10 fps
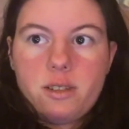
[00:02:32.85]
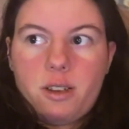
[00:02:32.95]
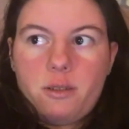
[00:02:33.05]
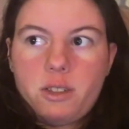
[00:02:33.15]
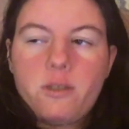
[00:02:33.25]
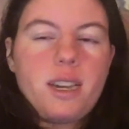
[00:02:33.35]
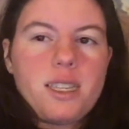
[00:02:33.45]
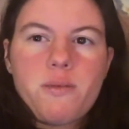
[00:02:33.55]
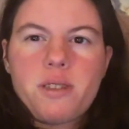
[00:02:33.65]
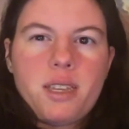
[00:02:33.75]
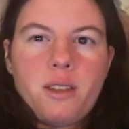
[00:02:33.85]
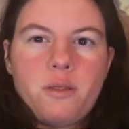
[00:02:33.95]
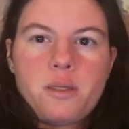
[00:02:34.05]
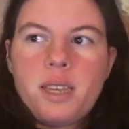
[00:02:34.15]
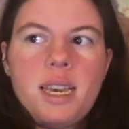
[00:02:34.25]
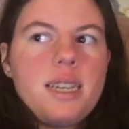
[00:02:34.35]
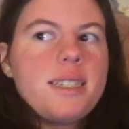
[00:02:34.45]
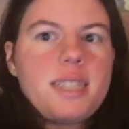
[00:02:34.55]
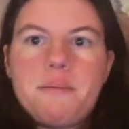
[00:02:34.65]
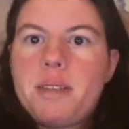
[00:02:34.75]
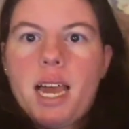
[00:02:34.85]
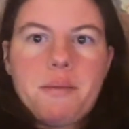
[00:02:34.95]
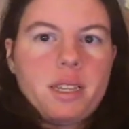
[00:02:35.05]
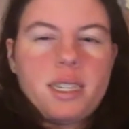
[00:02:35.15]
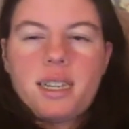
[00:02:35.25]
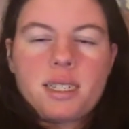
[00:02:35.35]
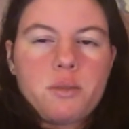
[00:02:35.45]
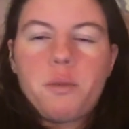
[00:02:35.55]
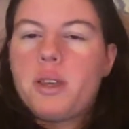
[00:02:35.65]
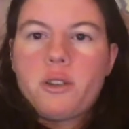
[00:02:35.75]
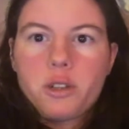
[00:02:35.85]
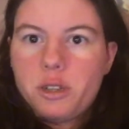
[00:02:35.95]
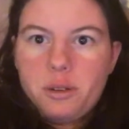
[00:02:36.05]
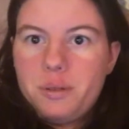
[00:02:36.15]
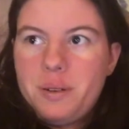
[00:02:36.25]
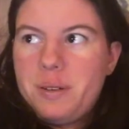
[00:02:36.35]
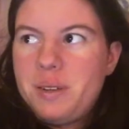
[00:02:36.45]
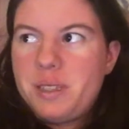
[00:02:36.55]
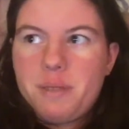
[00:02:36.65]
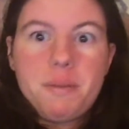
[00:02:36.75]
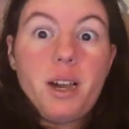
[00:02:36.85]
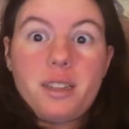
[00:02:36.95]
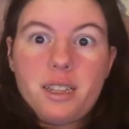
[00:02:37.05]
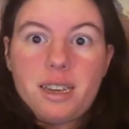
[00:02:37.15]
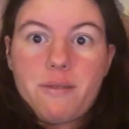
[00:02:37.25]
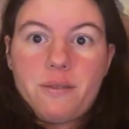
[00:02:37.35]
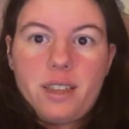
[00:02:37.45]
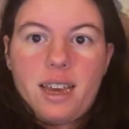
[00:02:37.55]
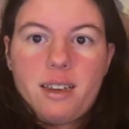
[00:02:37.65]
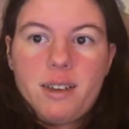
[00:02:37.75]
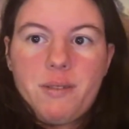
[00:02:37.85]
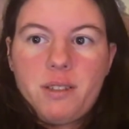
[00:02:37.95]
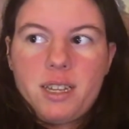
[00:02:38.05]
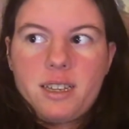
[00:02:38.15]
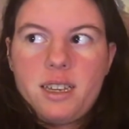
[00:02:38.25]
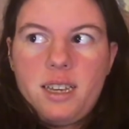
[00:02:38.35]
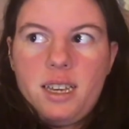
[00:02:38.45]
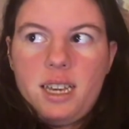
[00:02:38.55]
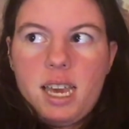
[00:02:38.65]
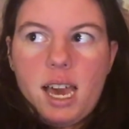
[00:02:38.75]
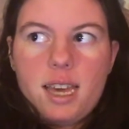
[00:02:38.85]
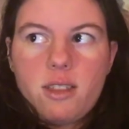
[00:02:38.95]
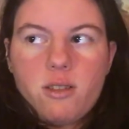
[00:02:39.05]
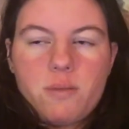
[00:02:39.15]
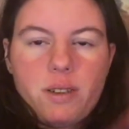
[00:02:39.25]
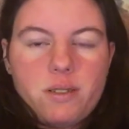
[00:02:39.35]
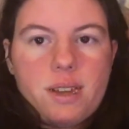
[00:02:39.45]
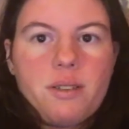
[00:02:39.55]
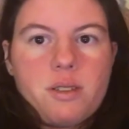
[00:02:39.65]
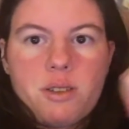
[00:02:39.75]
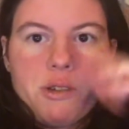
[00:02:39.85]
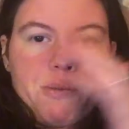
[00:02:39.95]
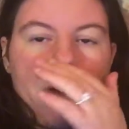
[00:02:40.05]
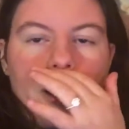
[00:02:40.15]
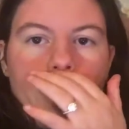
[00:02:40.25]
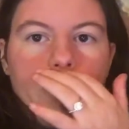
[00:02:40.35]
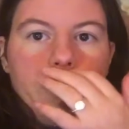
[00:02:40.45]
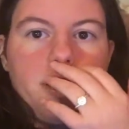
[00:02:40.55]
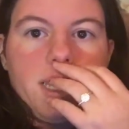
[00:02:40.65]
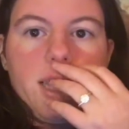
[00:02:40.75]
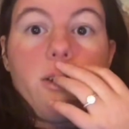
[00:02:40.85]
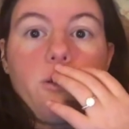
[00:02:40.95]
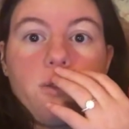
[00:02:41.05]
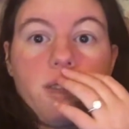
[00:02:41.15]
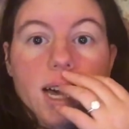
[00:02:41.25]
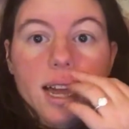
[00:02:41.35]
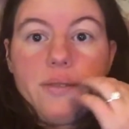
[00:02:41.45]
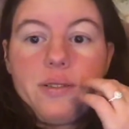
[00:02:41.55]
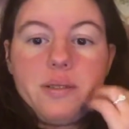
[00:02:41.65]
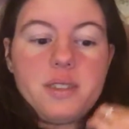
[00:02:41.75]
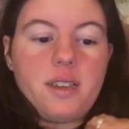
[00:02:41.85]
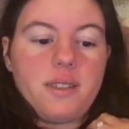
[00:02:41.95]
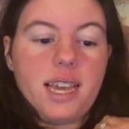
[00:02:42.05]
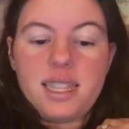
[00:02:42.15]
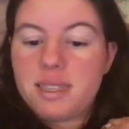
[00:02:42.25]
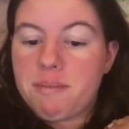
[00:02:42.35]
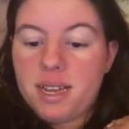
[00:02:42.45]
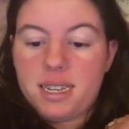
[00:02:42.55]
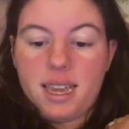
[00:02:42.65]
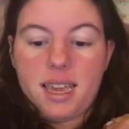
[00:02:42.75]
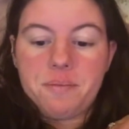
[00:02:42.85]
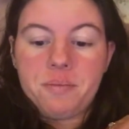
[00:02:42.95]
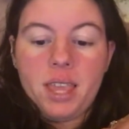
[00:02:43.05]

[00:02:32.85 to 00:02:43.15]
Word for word: So you guys will see those sometime in the next week or two. So be on the lookout for that. I will link those videos down in the description bar when they go live. So that's my day.